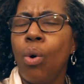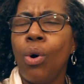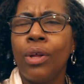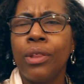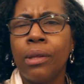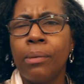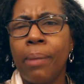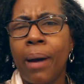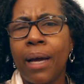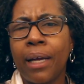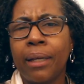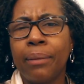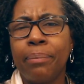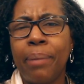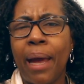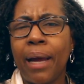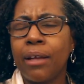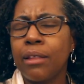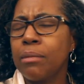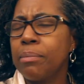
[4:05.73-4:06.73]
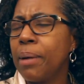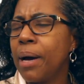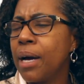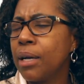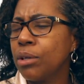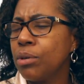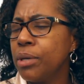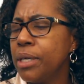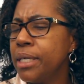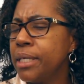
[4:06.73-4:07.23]
On the back of the
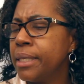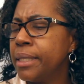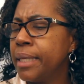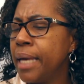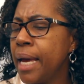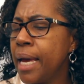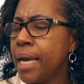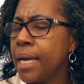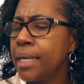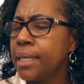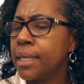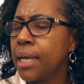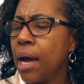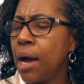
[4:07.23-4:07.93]
bottle, it says